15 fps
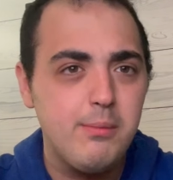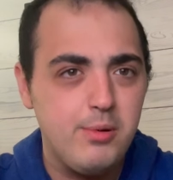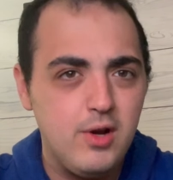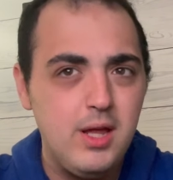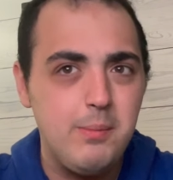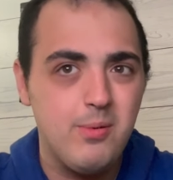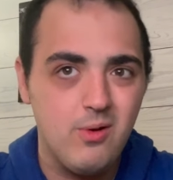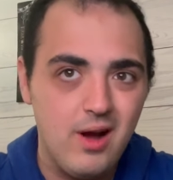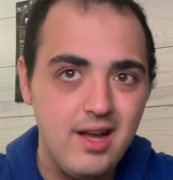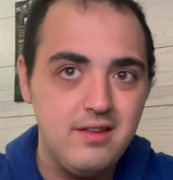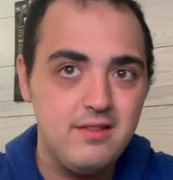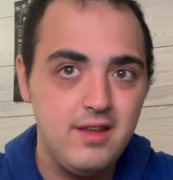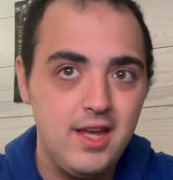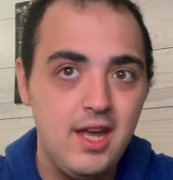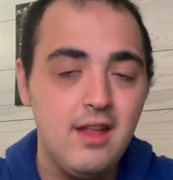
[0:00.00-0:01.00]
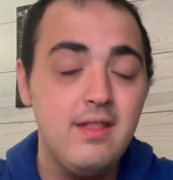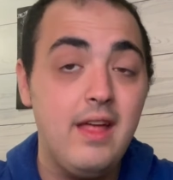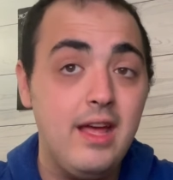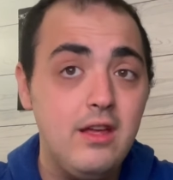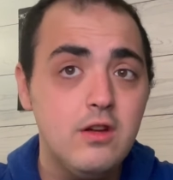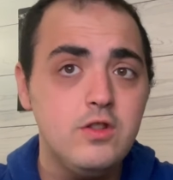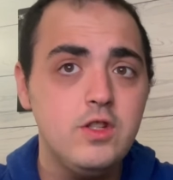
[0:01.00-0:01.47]
pretty pricey. They
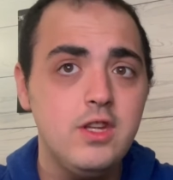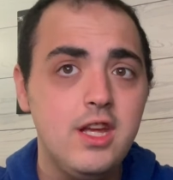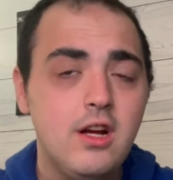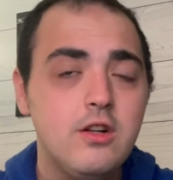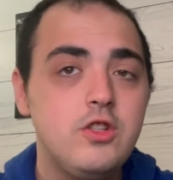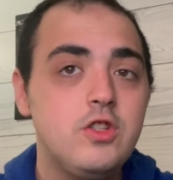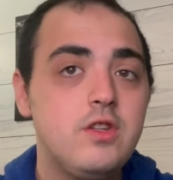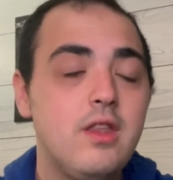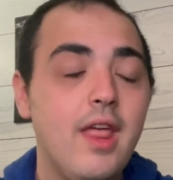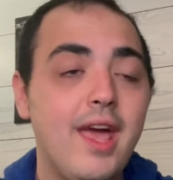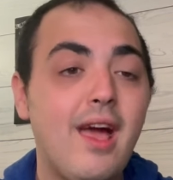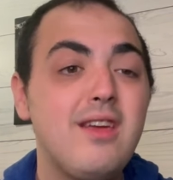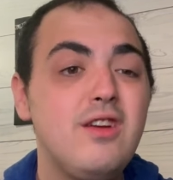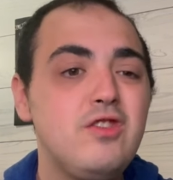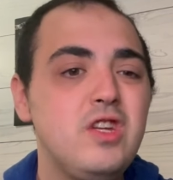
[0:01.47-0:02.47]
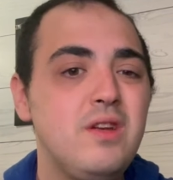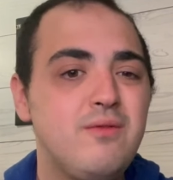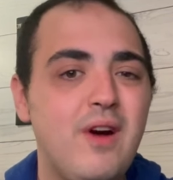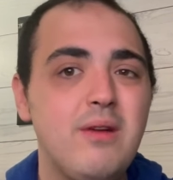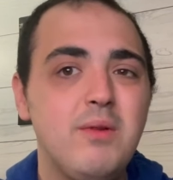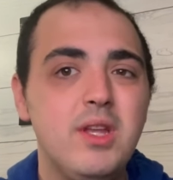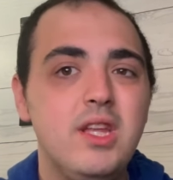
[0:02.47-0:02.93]
usually are, like, I usually
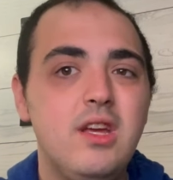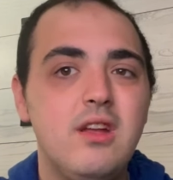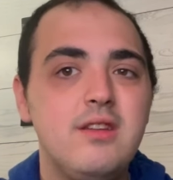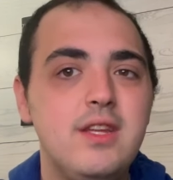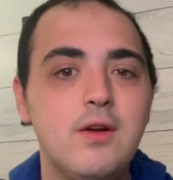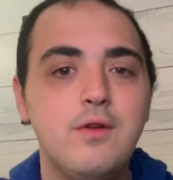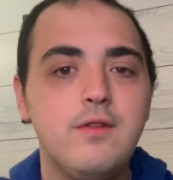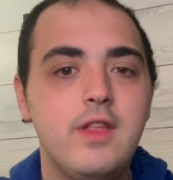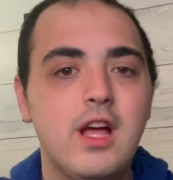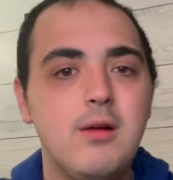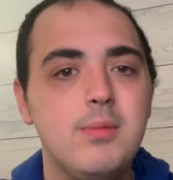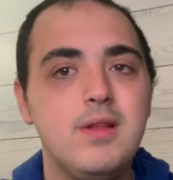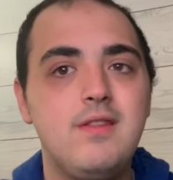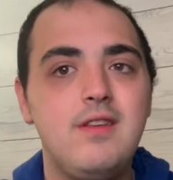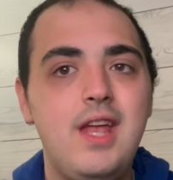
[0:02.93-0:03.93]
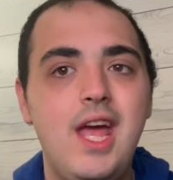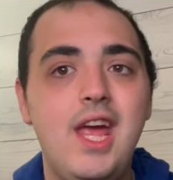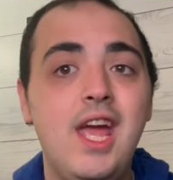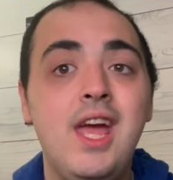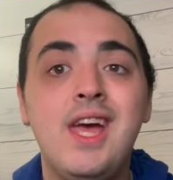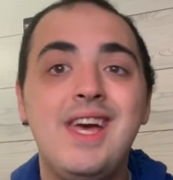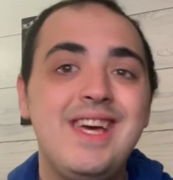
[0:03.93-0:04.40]
find really good deals there, but
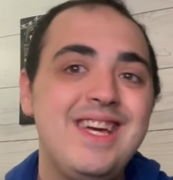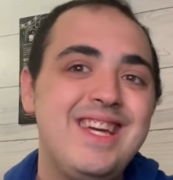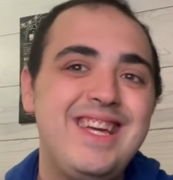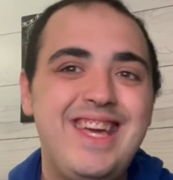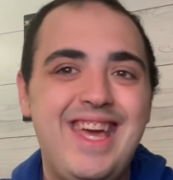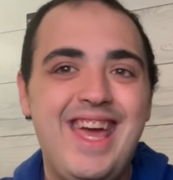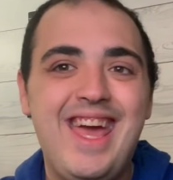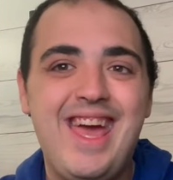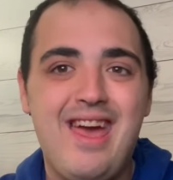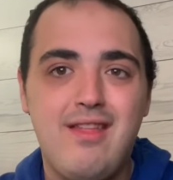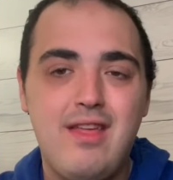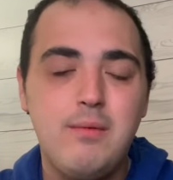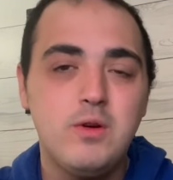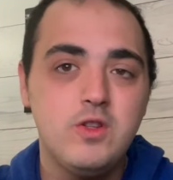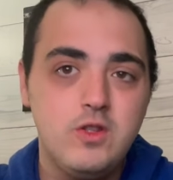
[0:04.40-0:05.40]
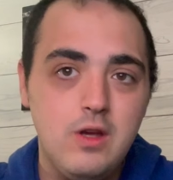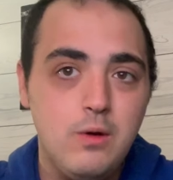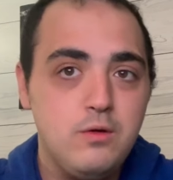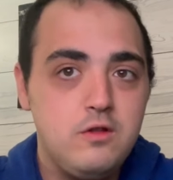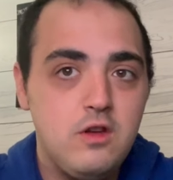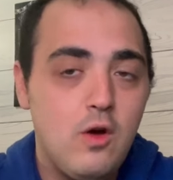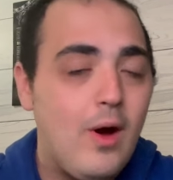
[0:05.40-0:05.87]
today... yeah, they were
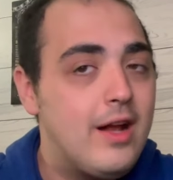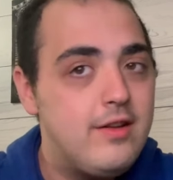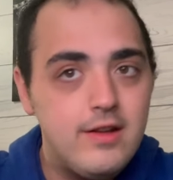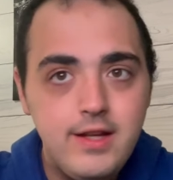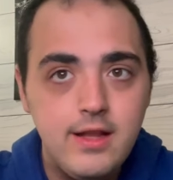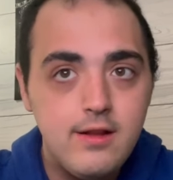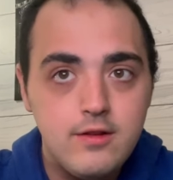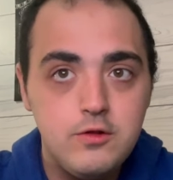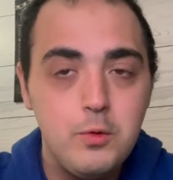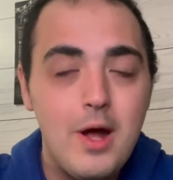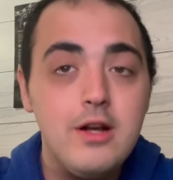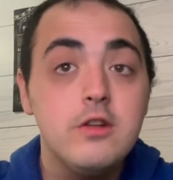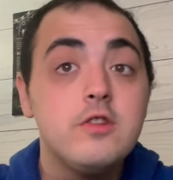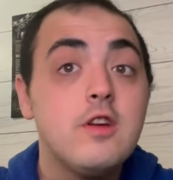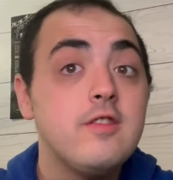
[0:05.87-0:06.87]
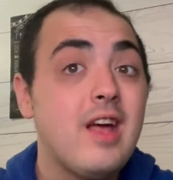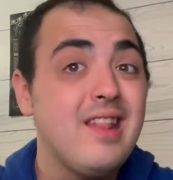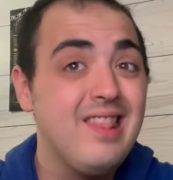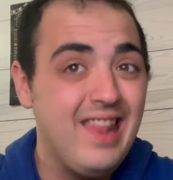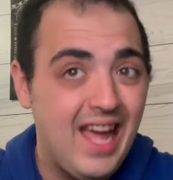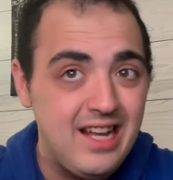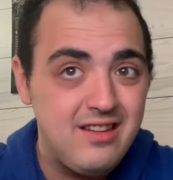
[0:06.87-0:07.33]
so-so. I did get the sweaters because I
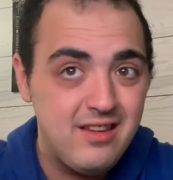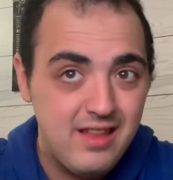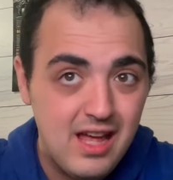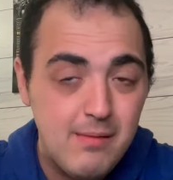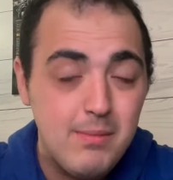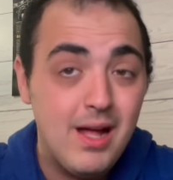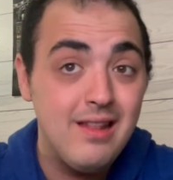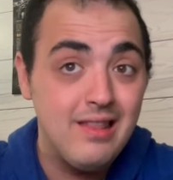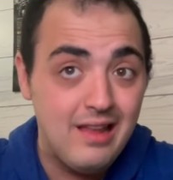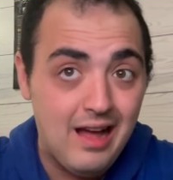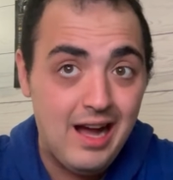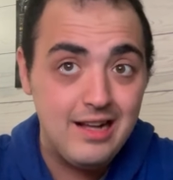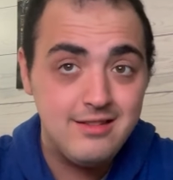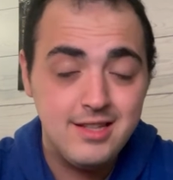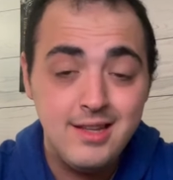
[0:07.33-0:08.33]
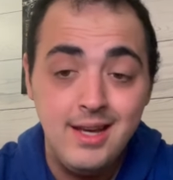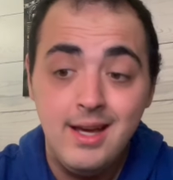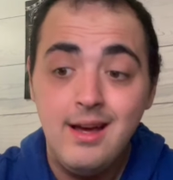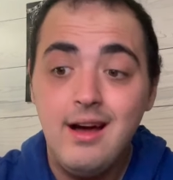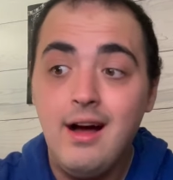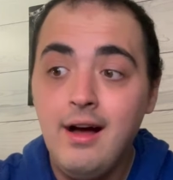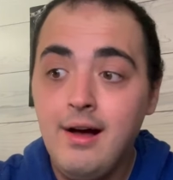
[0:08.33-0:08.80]
liked them a lot.
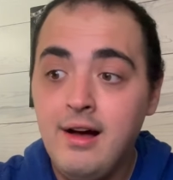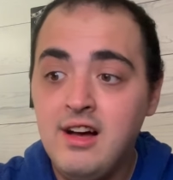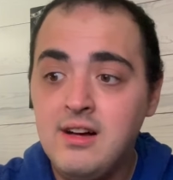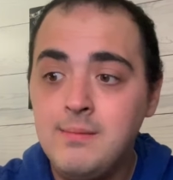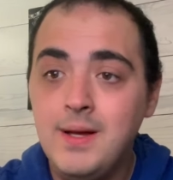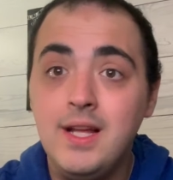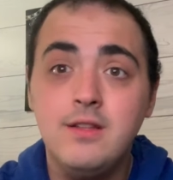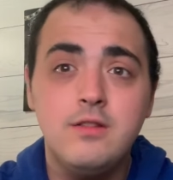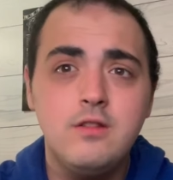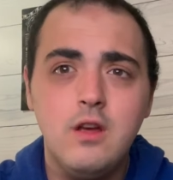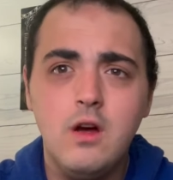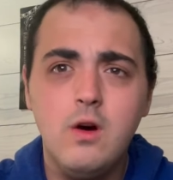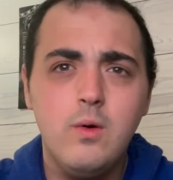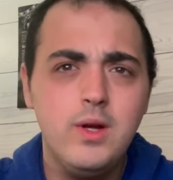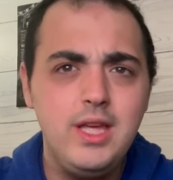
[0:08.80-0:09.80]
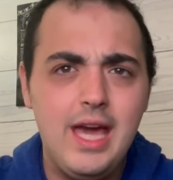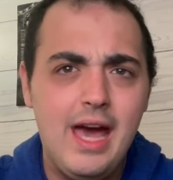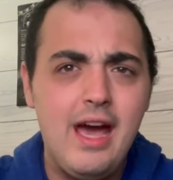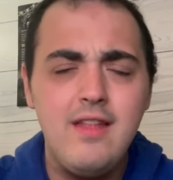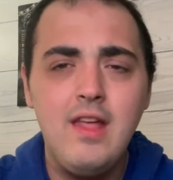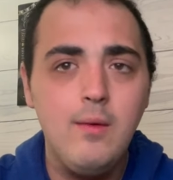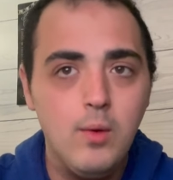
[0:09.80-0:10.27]
Um, and so,
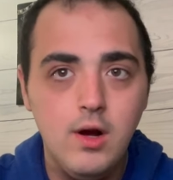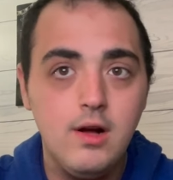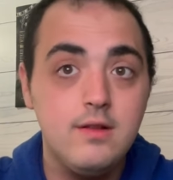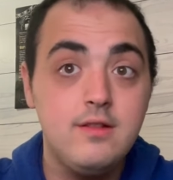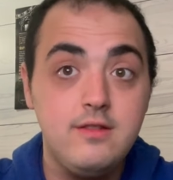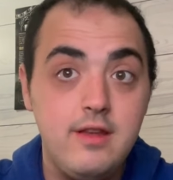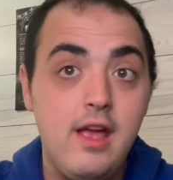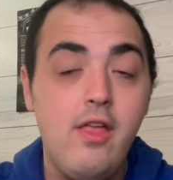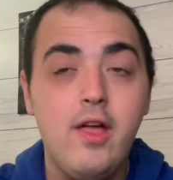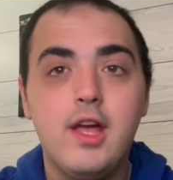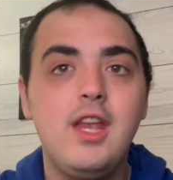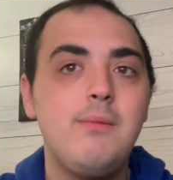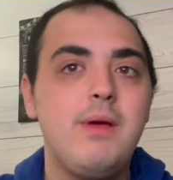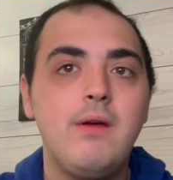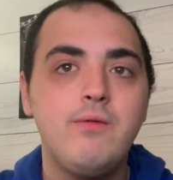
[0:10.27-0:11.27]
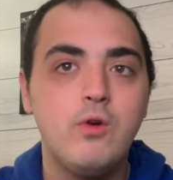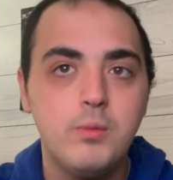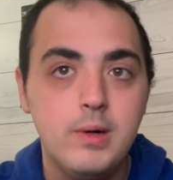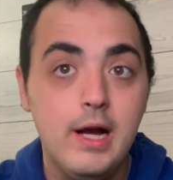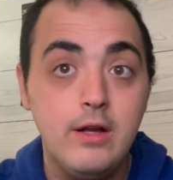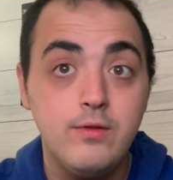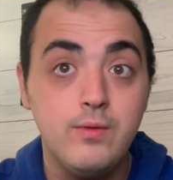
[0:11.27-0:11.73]
yeah, and they were on sale. Like, I didn't pay full
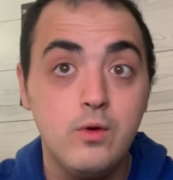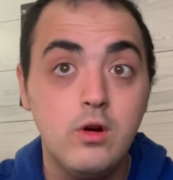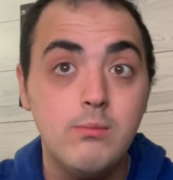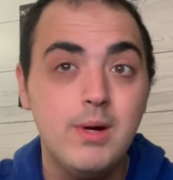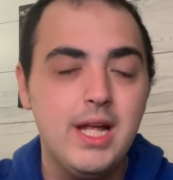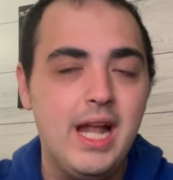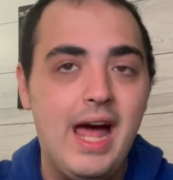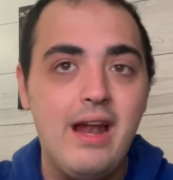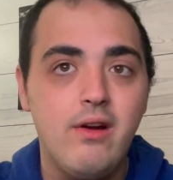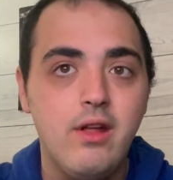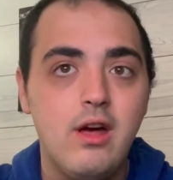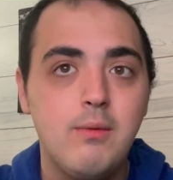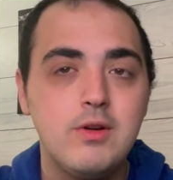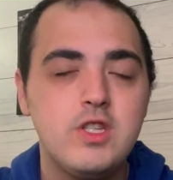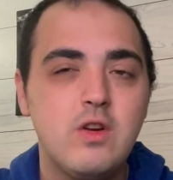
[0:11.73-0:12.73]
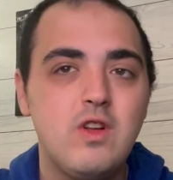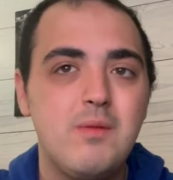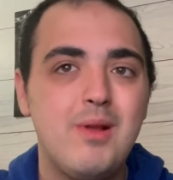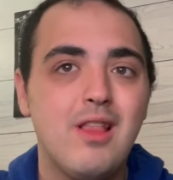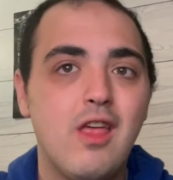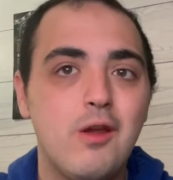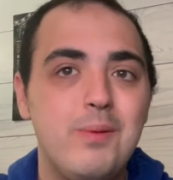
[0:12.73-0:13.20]
price for them, but I don't know. I wish they would have
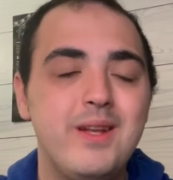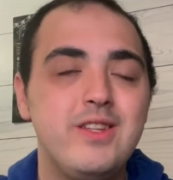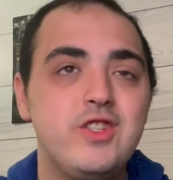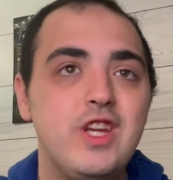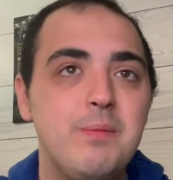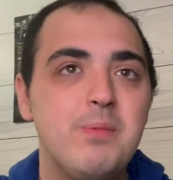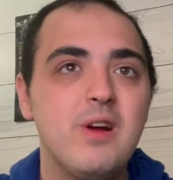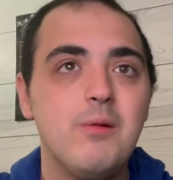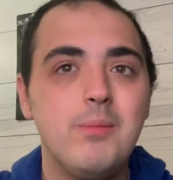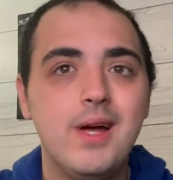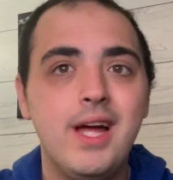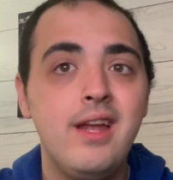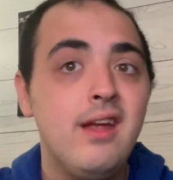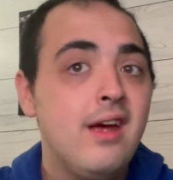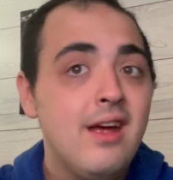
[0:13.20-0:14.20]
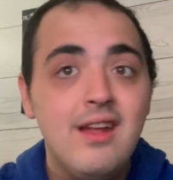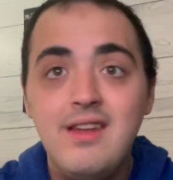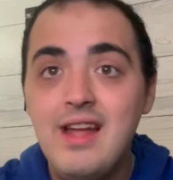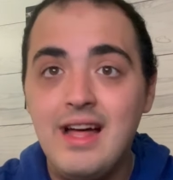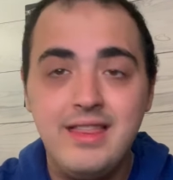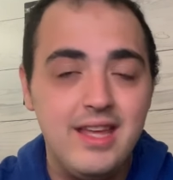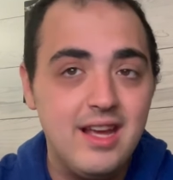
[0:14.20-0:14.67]
been a little bit cheaper, but
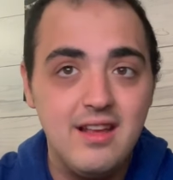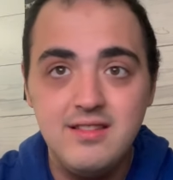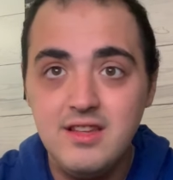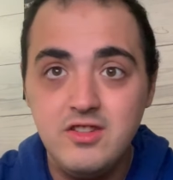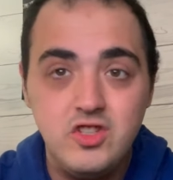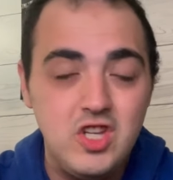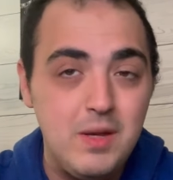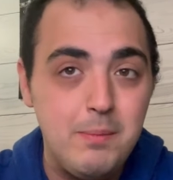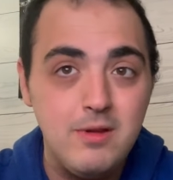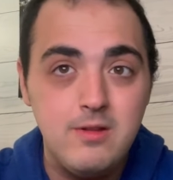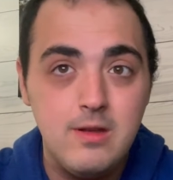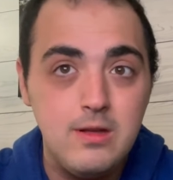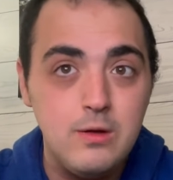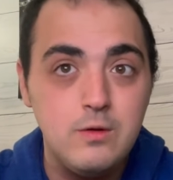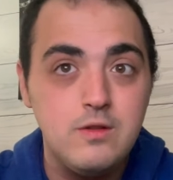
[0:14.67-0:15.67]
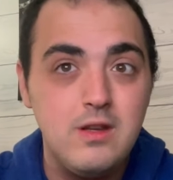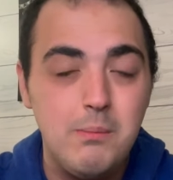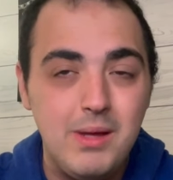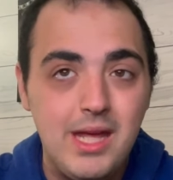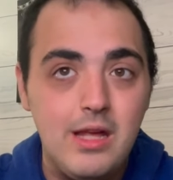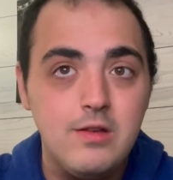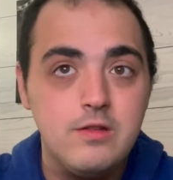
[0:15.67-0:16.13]
nothing is as cheap as it used to
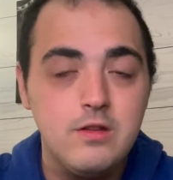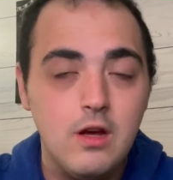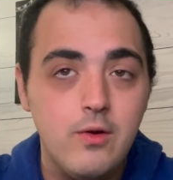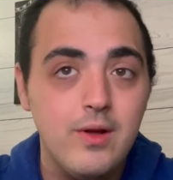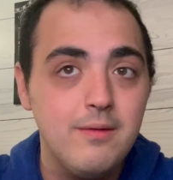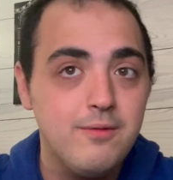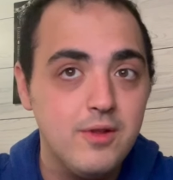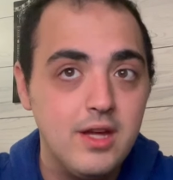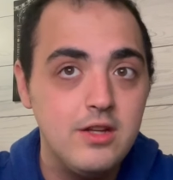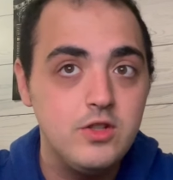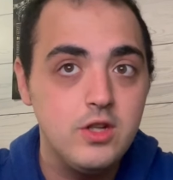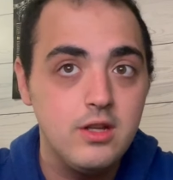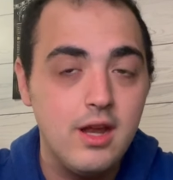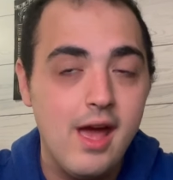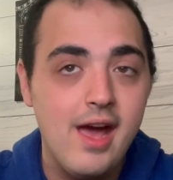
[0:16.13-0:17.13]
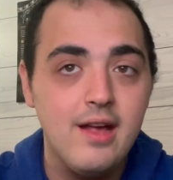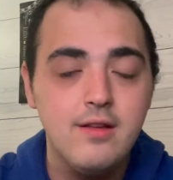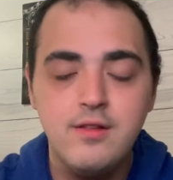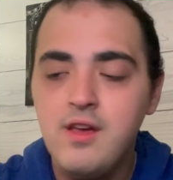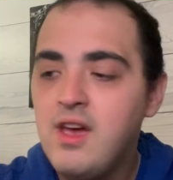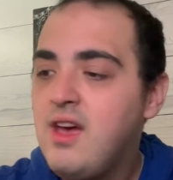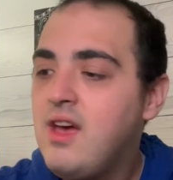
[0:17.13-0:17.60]
be. So inflation, guys.